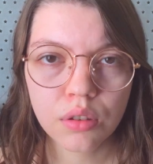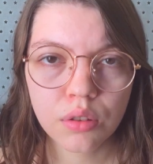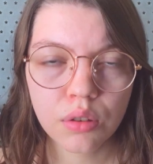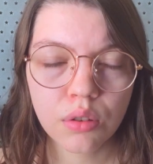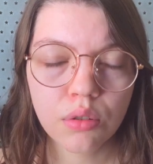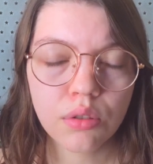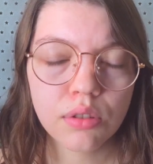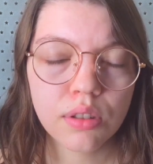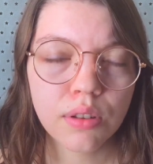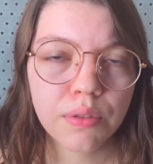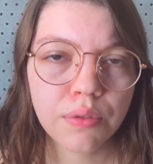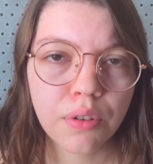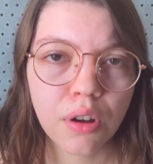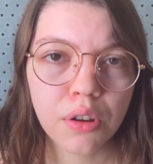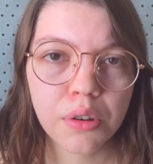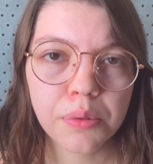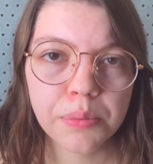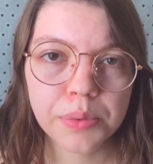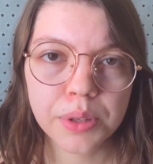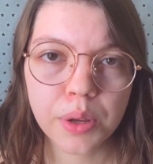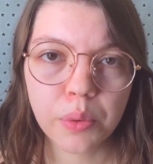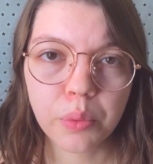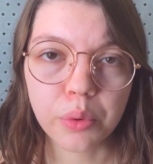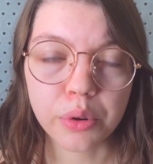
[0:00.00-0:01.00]
So use the
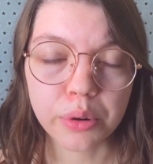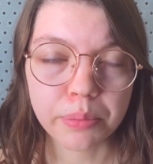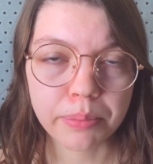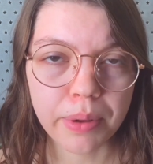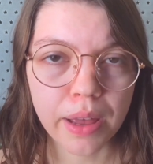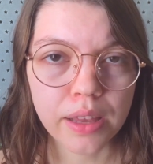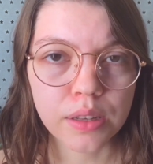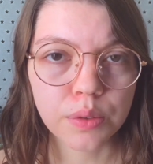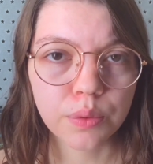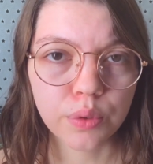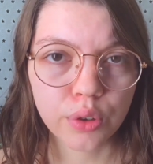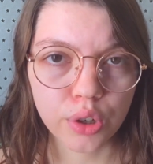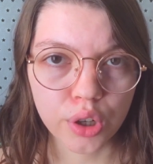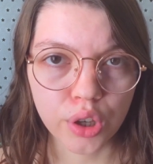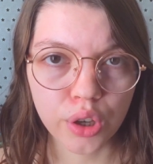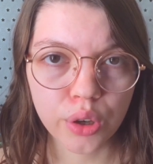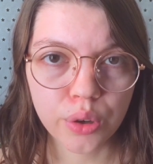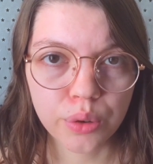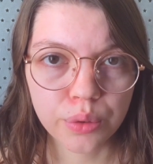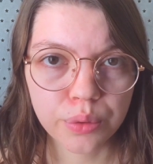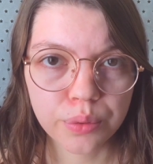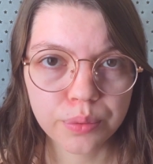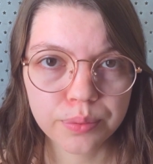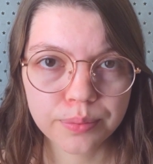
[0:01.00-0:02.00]
volumes that work best for
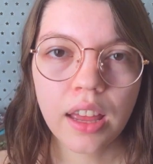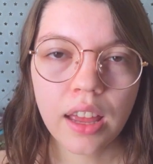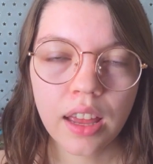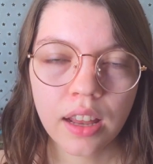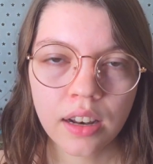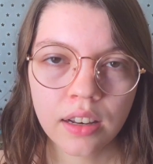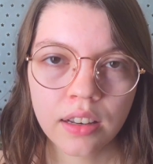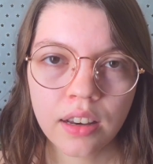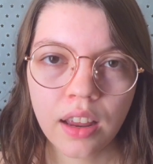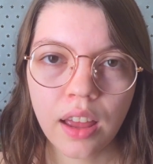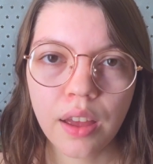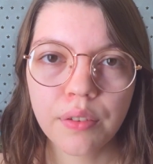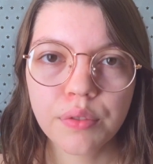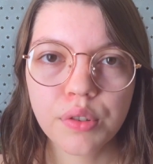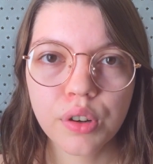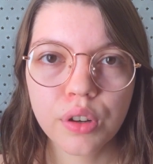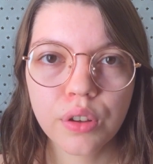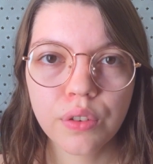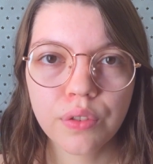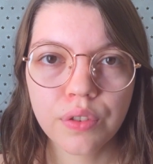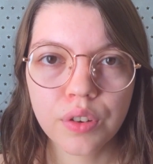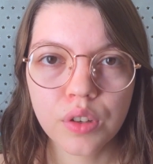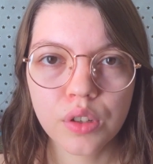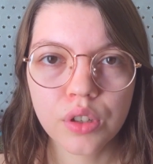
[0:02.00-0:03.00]
you. And after
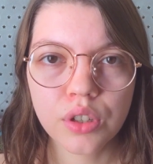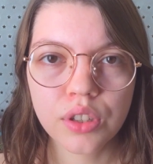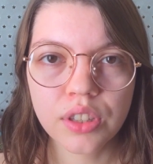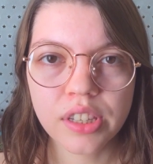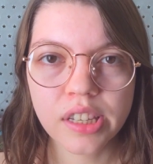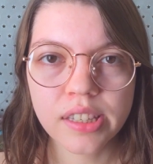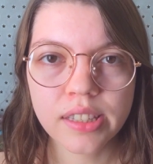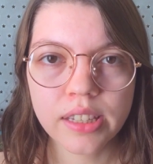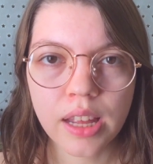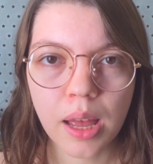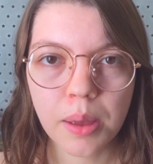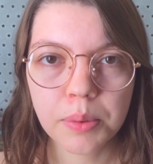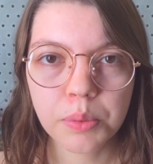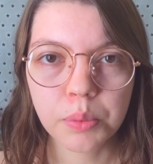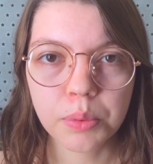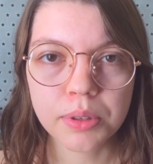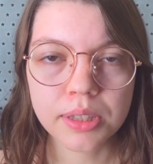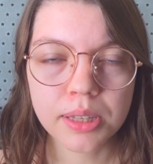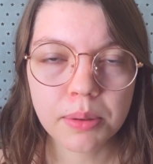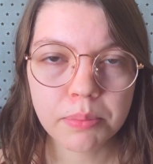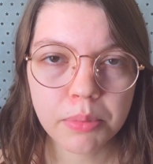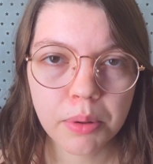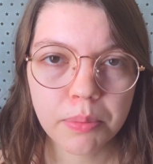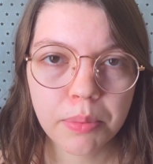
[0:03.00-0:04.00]
you finish these steps with
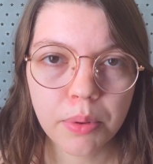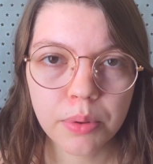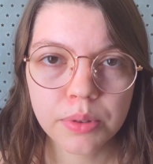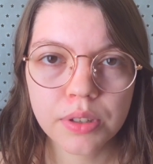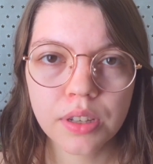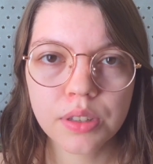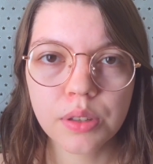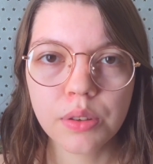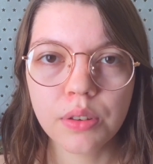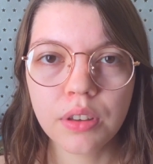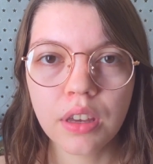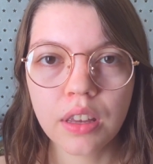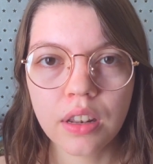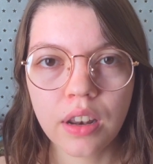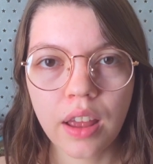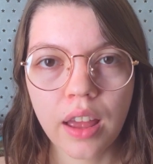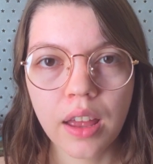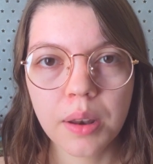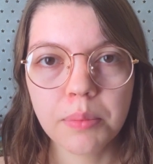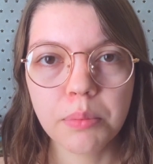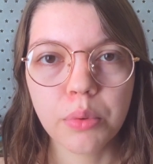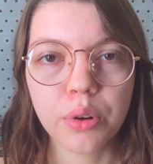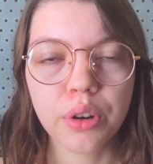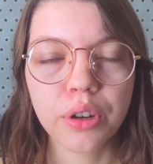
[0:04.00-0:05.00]
simple poses, you can
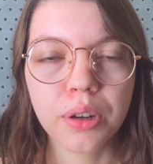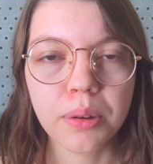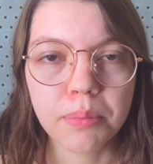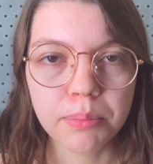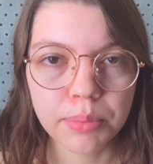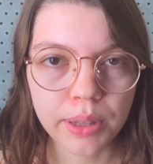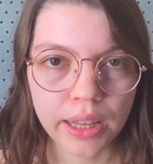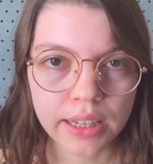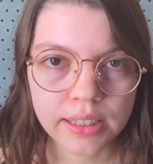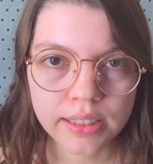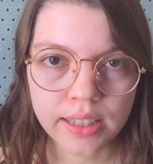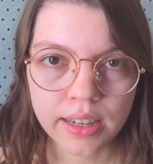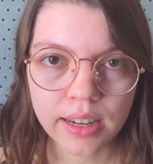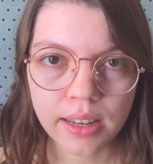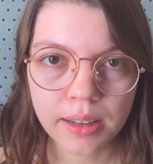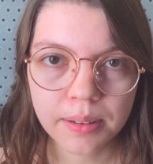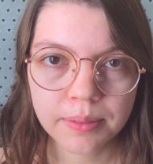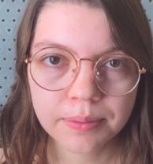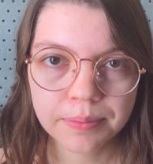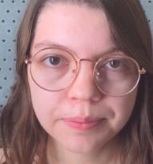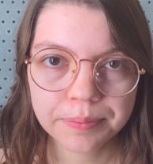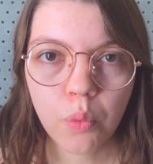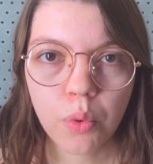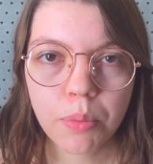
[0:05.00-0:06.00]
add more complexity.
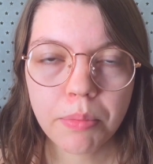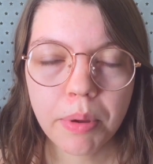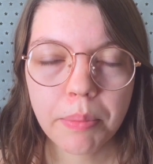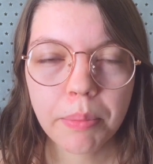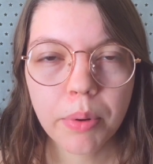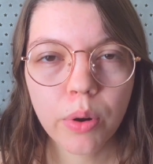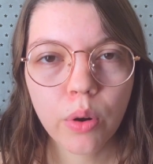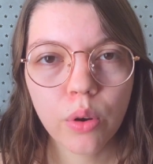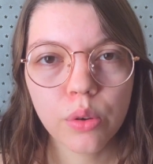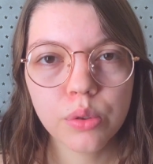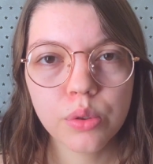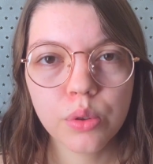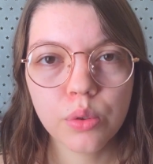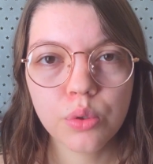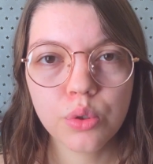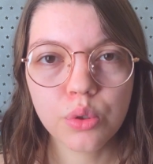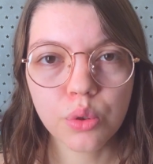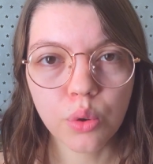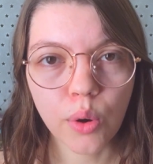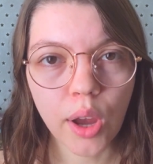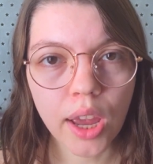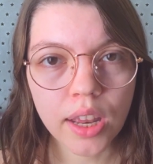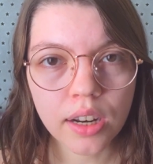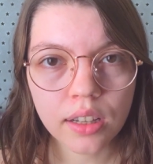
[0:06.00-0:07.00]
Remember also
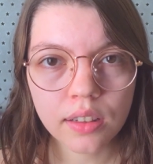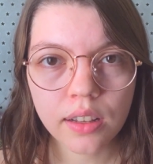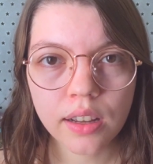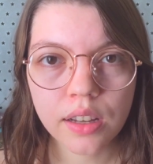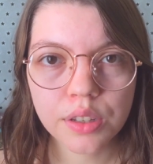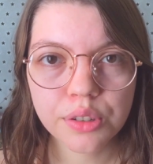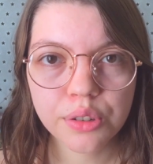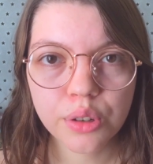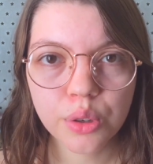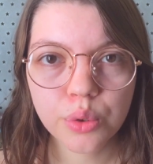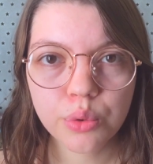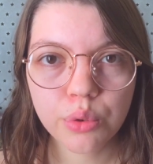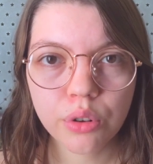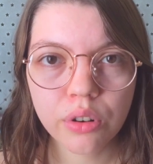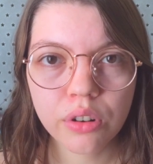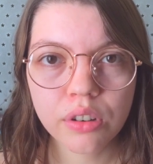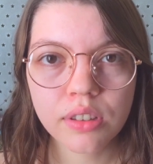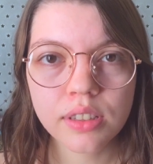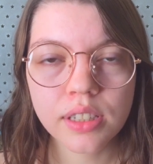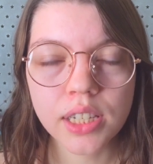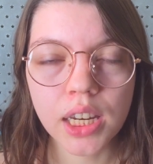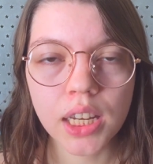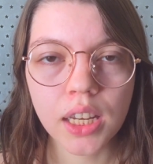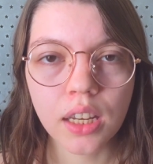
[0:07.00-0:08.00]
to analyze your
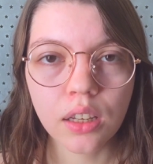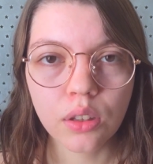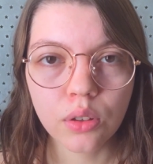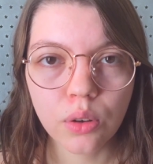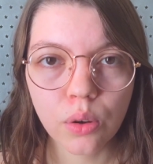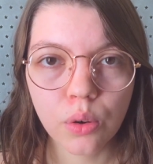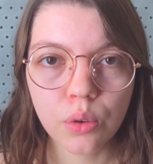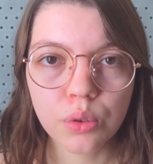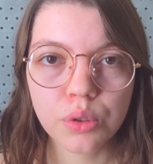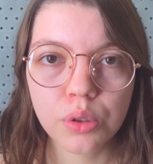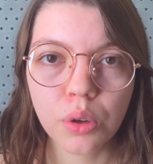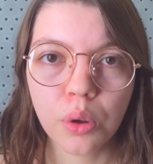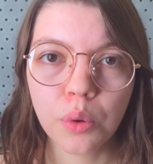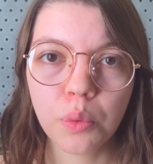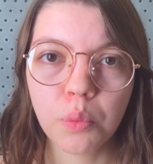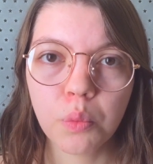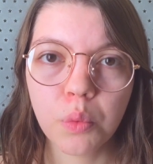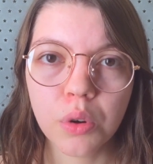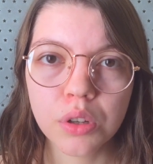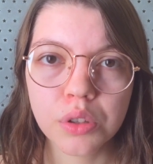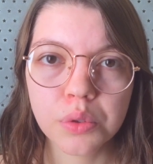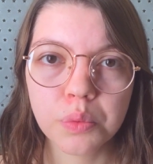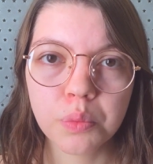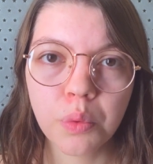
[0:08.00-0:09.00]
drawings, taking notes on
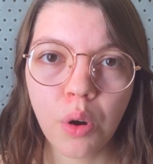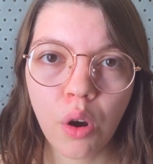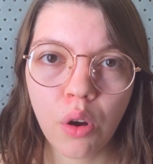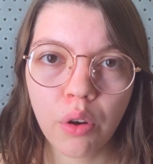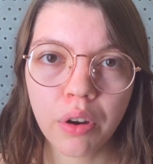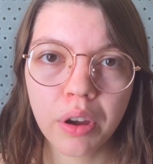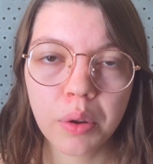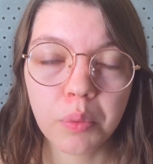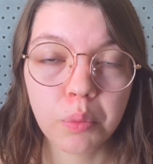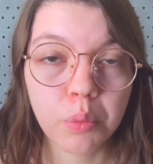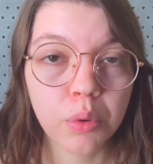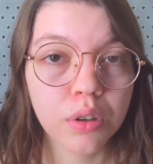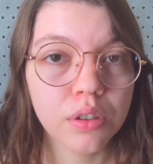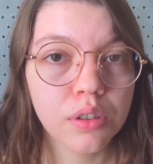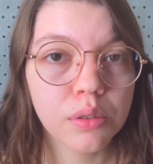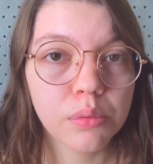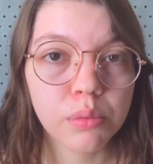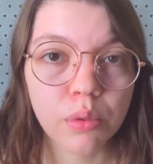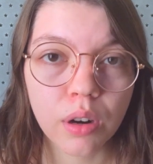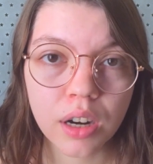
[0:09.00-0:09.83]
what's wrong and what's